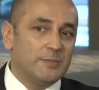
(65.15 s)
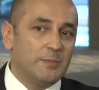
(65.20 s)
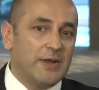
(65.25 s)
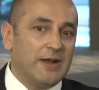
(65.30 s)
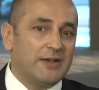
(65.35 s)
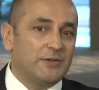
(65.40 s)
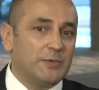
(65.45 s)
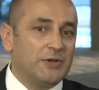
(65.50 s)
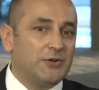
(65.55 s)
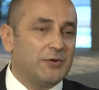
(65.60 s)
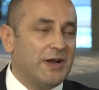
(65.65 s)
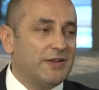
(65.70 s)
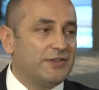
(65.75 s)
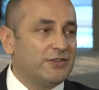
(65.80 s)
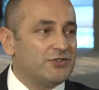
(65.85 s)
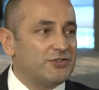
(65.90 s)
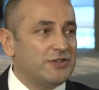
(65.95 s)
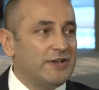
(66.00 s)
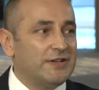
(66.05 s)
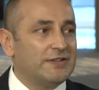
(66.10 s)
But as we
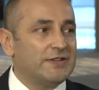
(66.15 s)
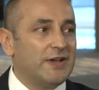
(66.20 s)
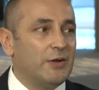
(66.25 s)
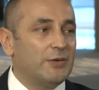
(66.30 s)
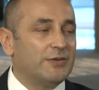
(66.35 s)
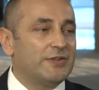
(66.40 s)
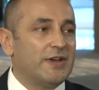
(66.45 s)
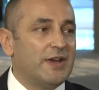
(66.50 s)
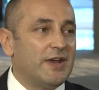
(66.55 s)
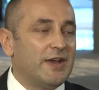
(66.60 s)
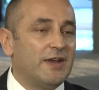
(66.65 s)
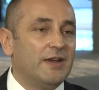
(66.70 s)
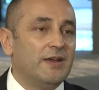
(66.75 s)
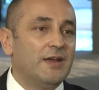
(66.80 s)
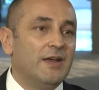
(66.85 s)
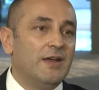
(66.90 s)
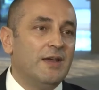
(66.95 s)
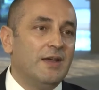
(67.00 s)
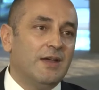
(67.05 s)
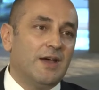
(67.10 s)
transition into LTE,
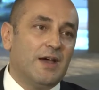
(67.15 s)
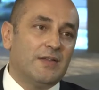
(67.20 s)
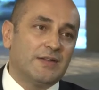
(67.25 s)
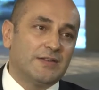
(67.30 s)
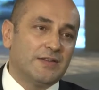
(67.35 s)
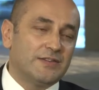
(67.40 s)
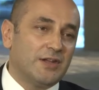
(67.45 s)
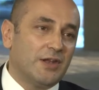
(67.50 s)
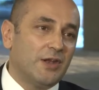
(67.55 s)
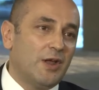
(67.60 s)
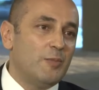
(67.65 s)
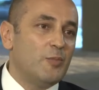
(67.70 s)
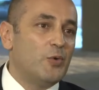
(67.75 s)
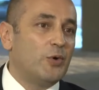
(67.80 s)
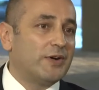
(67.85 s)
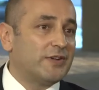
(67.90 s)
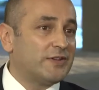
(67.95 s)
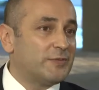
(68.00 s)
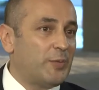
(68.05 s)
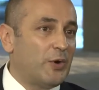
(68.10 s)
I think there's a lot more
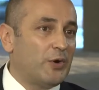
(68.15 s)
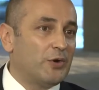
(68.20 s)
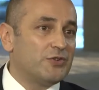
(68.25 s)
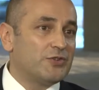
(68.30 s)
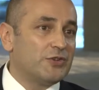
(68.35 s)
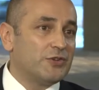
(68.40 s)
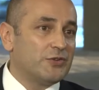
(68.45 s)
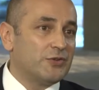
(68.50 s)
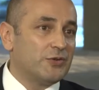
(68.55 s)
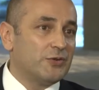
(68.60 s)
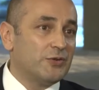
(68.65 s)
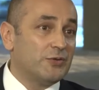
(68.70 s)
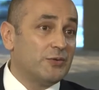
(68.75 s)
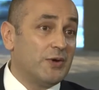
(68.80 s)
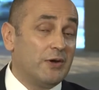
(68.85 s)
exposure to